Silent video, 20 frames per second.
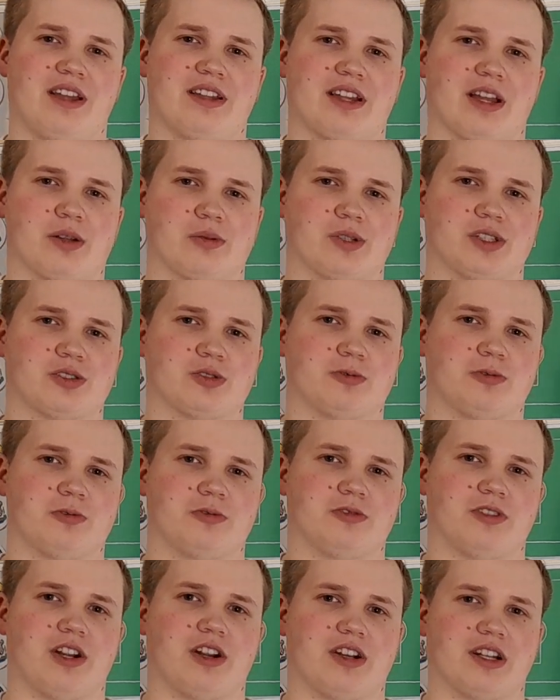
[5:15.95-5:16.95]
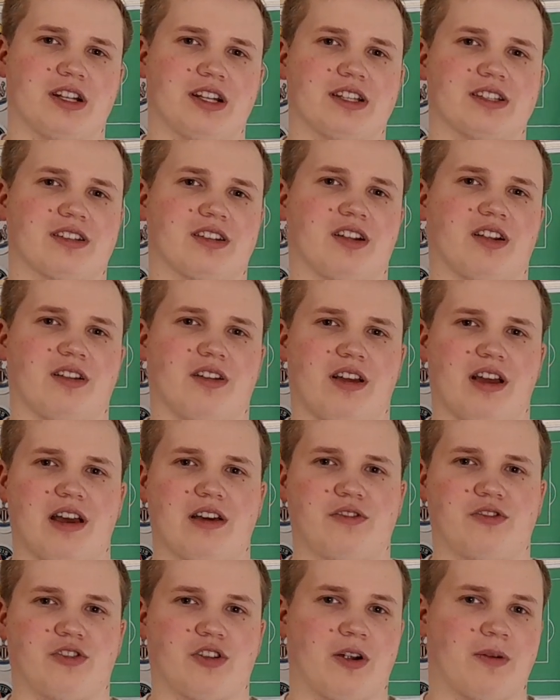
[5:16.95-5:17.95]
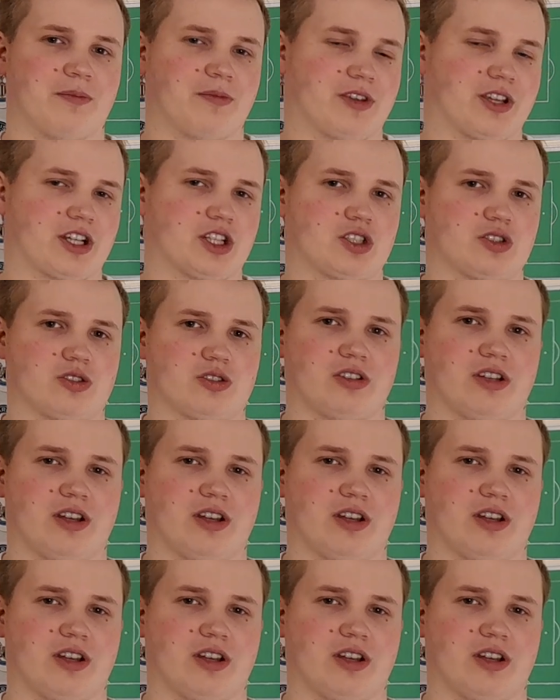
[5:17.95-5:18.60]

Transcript: that was very little from the